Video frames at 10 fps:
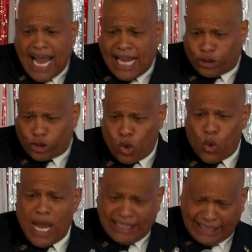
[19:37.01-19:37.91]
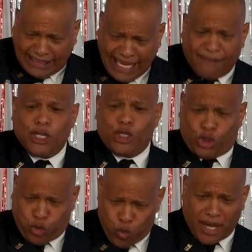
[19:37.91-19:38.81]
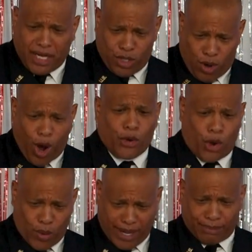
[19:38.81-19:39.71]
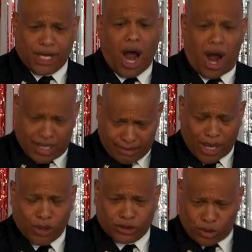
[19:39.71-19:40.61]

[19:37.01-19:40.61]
at school at 7:20. You all know what I'm talking about.